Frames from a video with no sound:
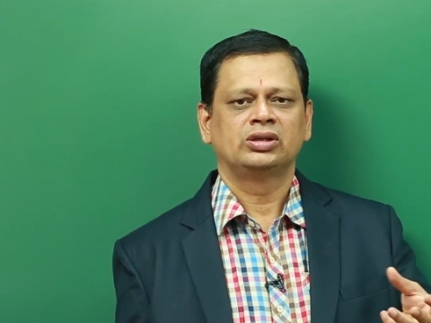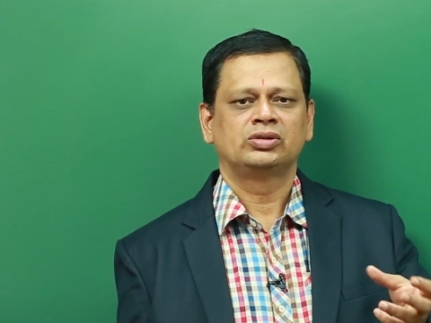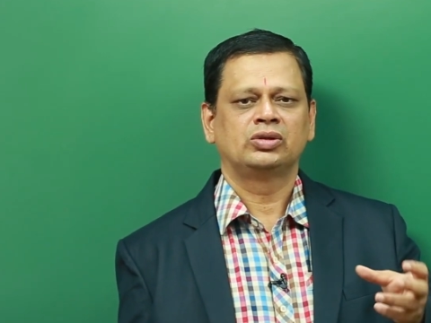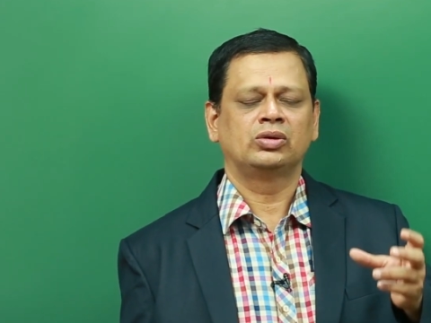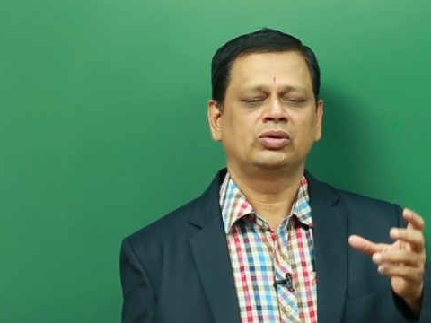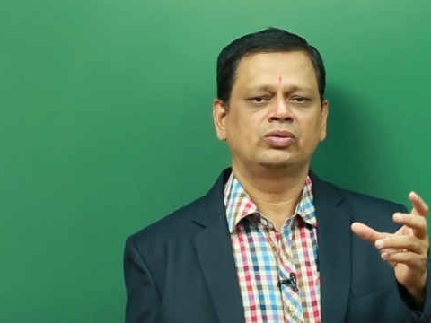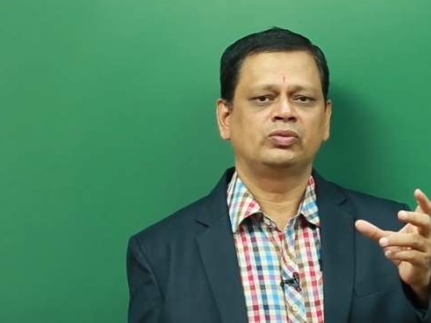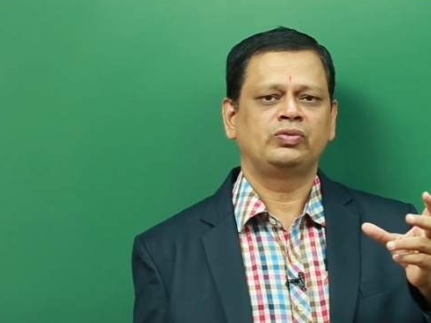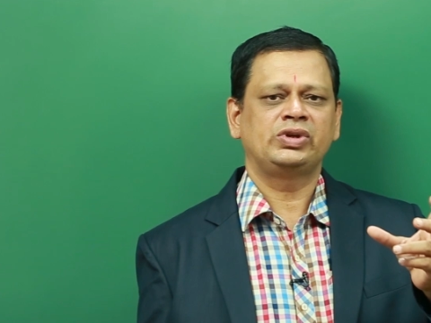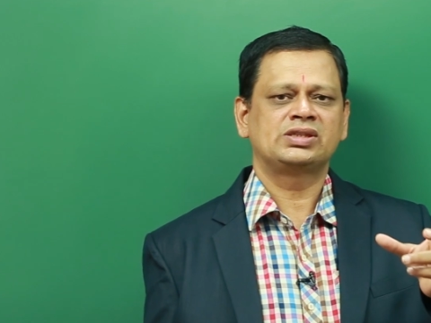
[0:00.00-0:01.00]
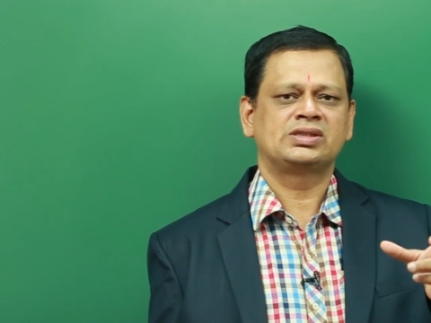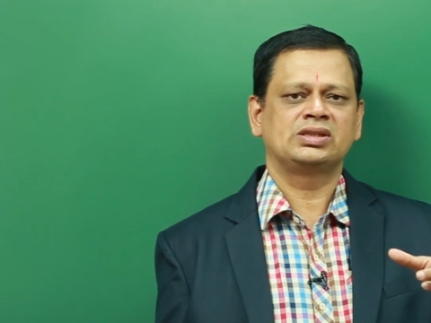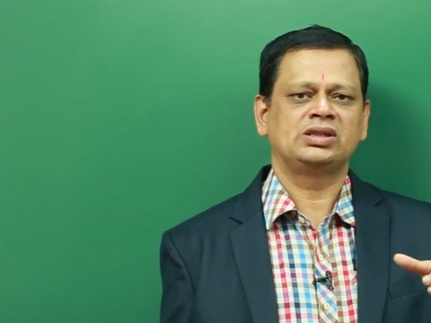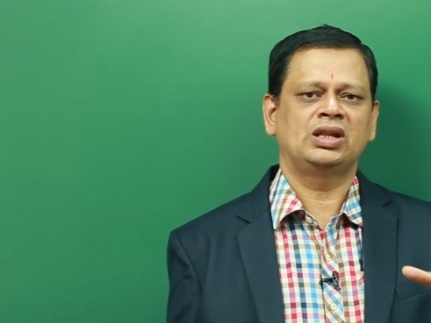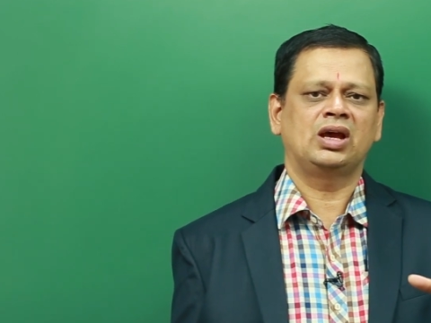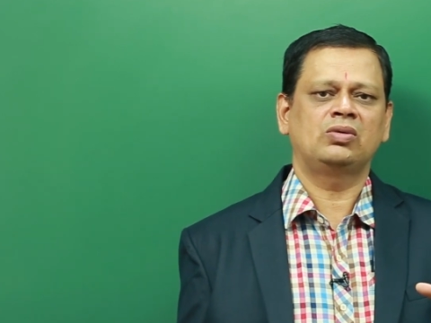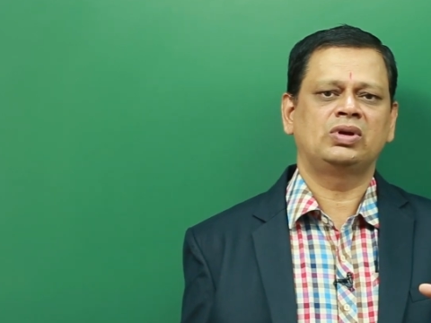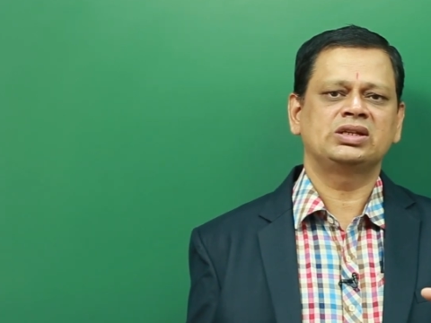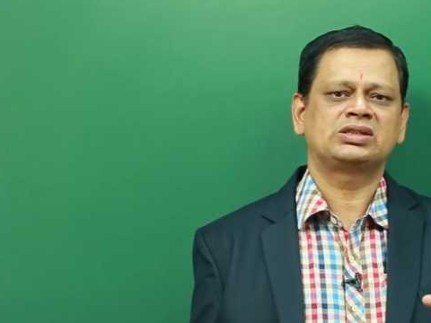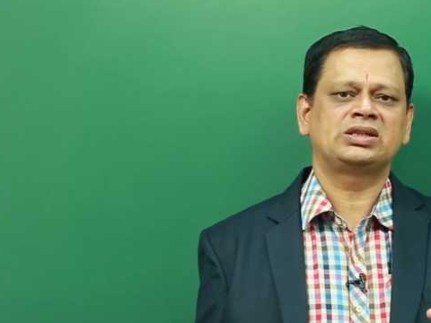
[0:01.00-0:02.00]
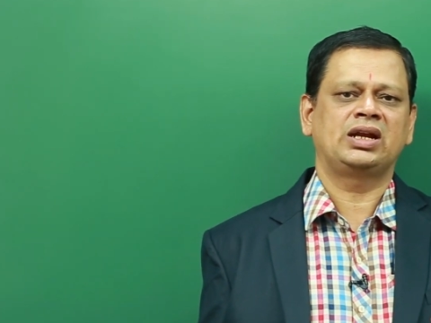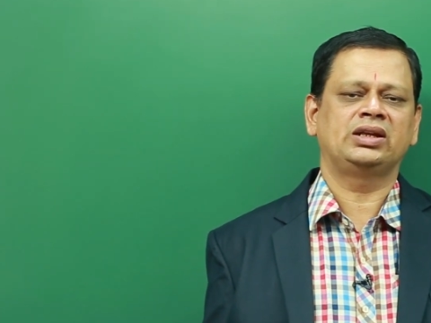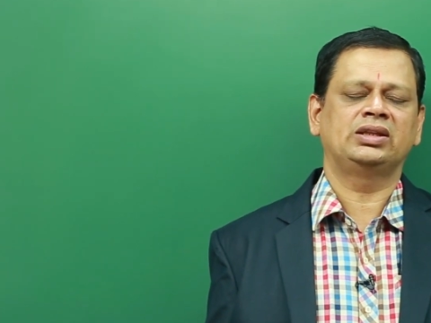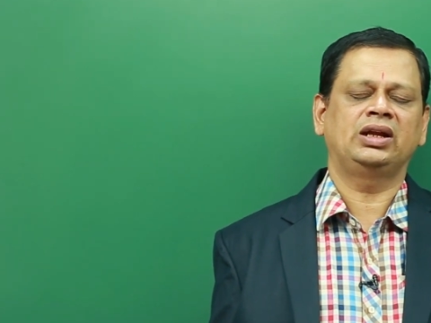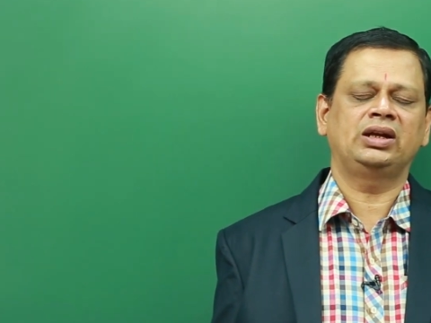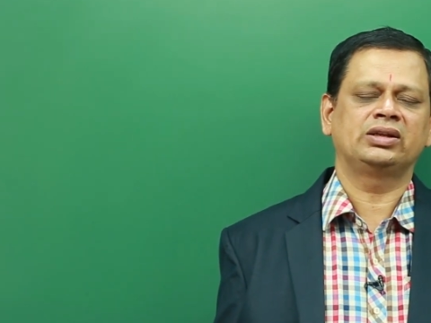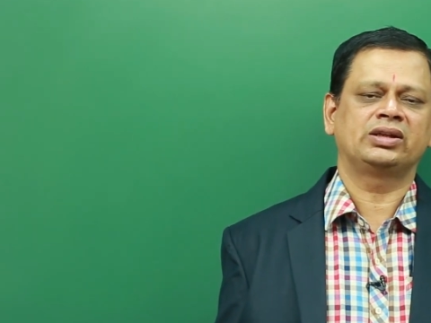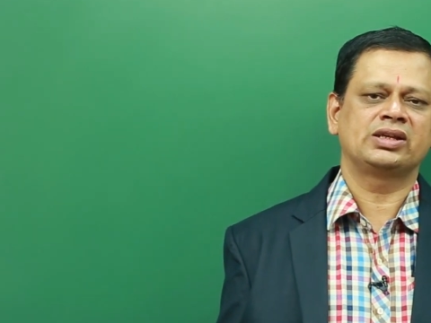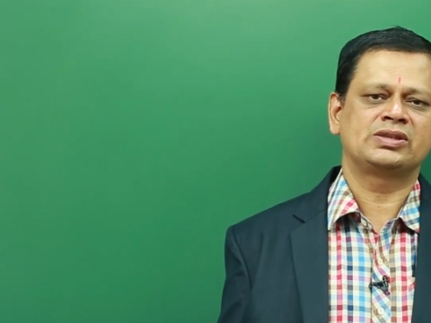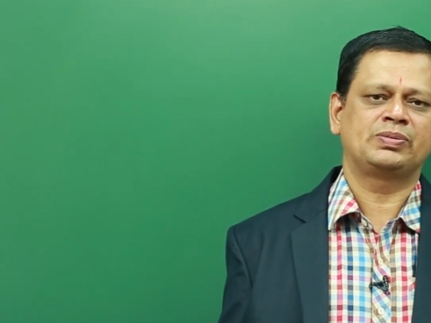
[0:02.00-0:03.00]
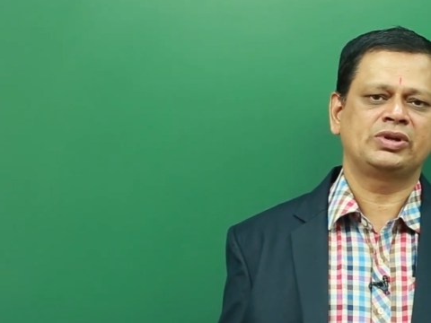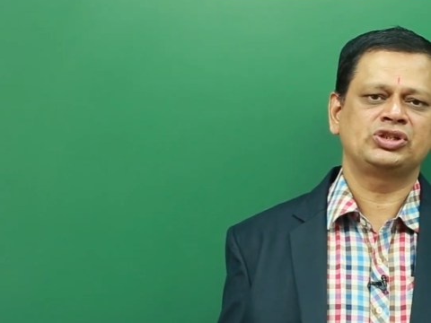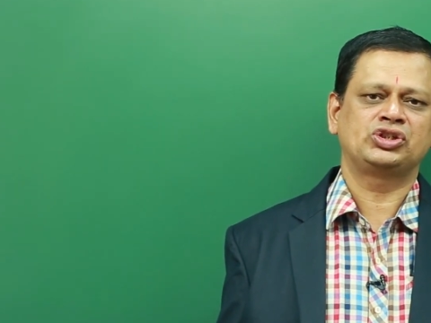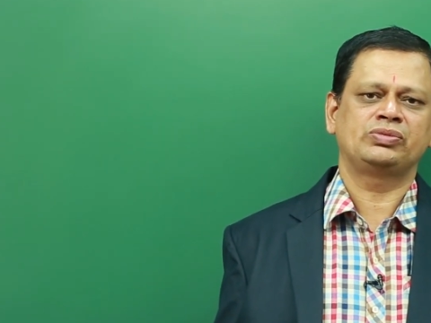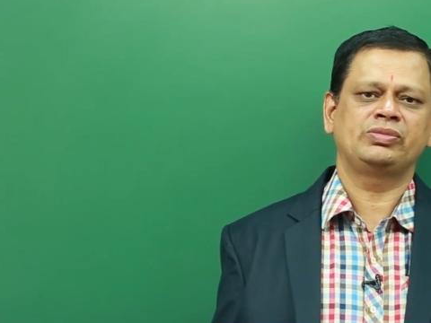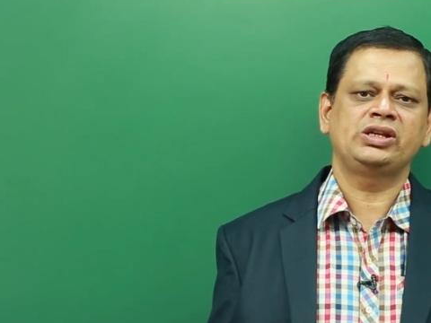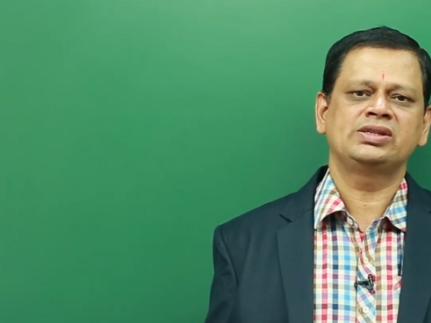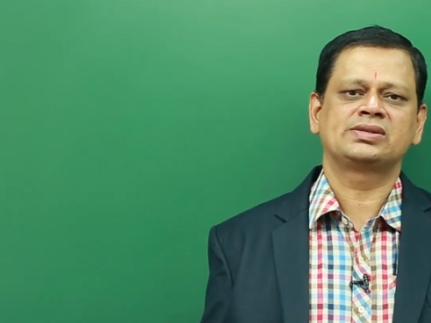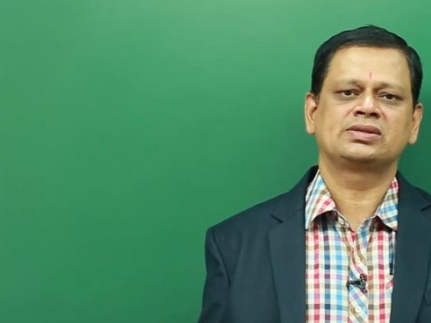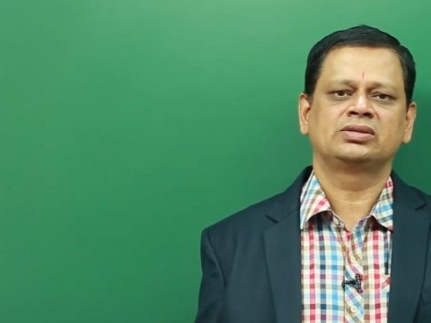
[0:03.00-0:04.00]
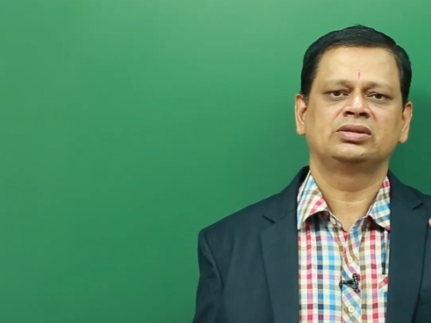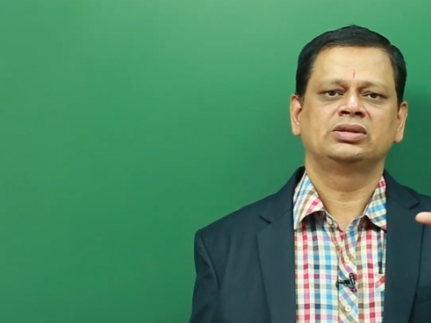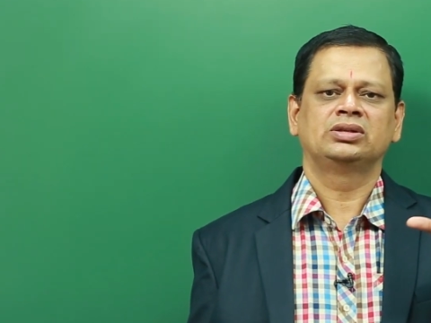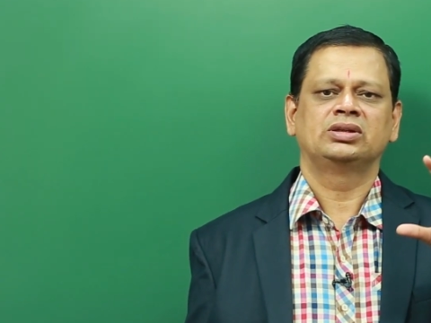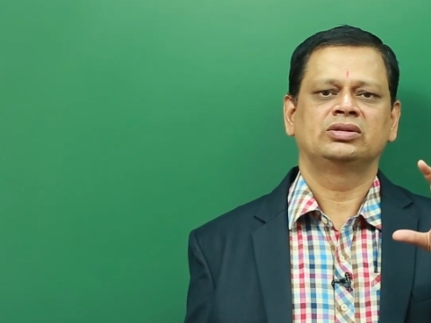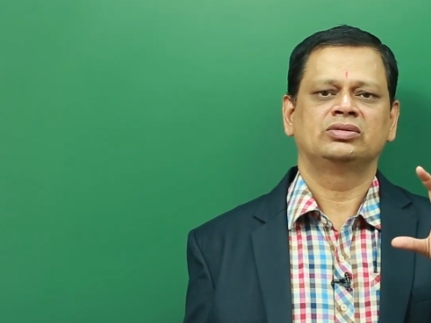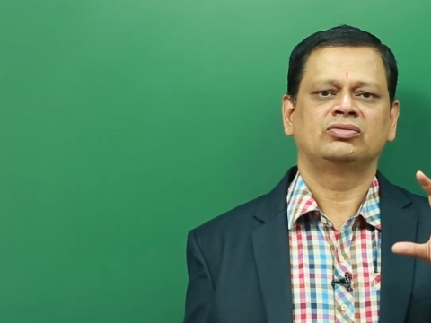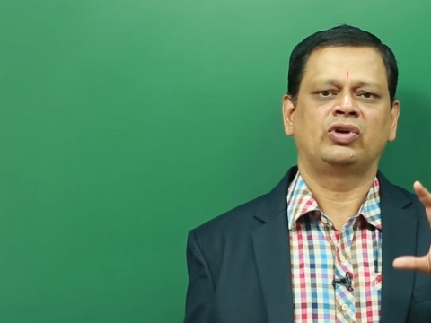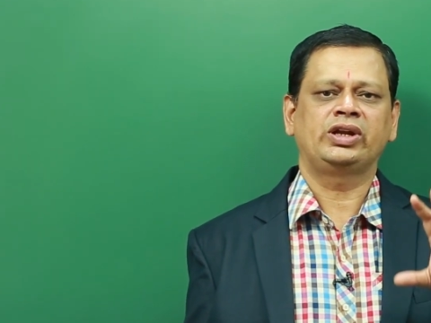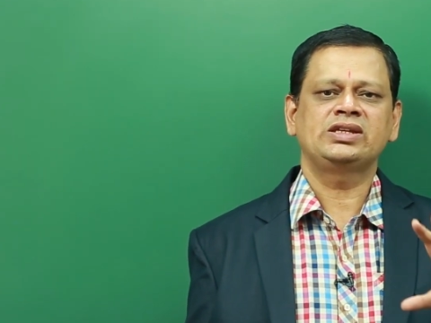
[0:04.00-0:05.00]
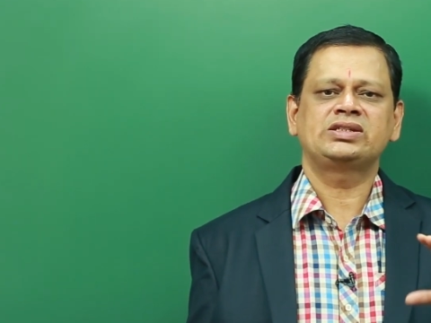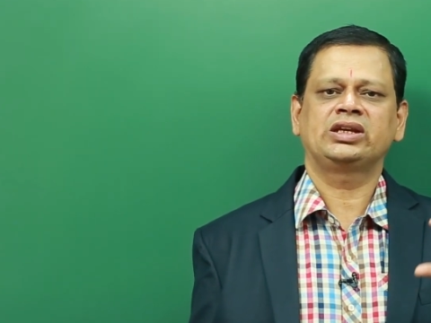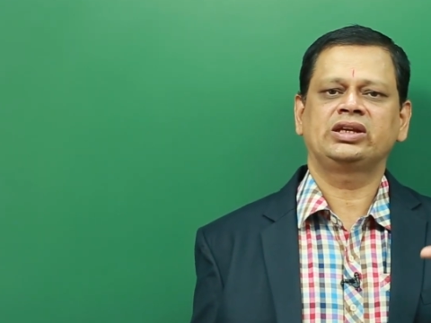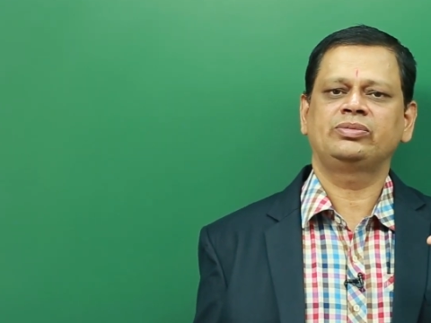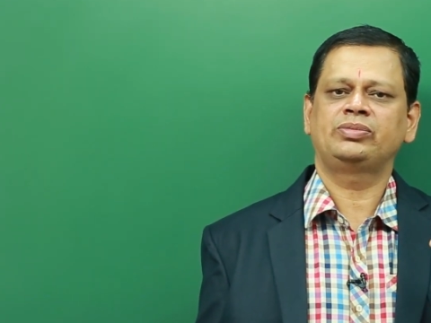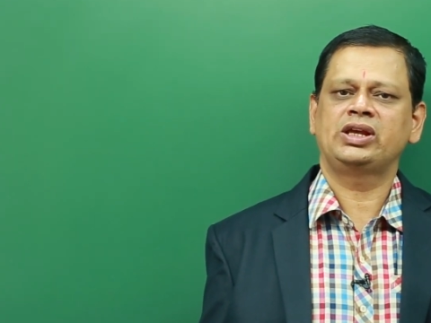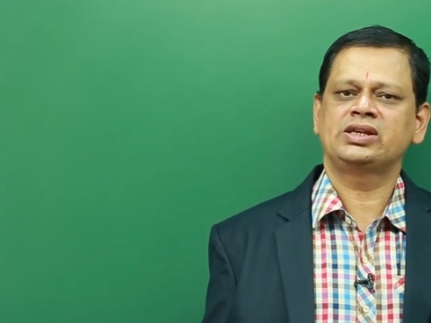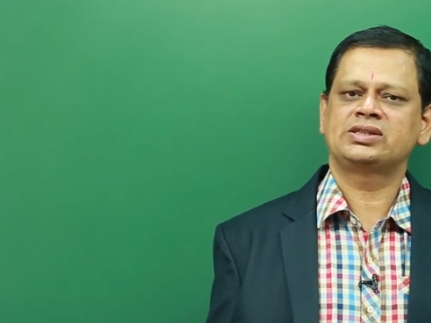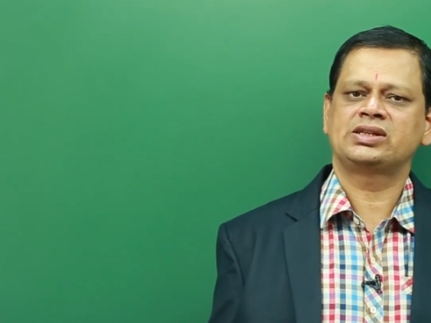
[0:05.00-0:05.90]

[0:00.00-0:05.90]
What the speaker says: So, we now understand that respiration means what is taking place